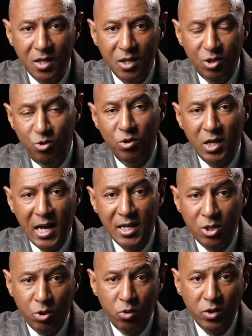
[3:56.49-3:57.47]
You and I
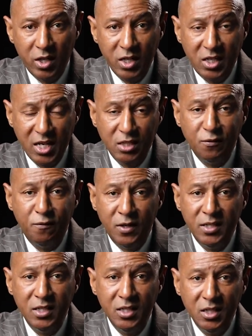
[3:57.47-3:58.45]
know that it takes
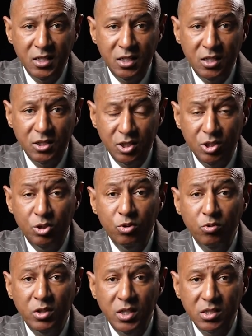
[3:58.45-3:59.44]
funding to
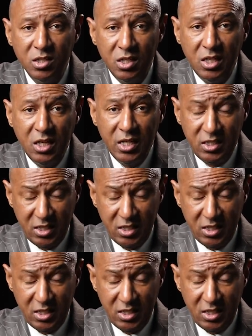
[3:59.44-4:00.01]
do this. It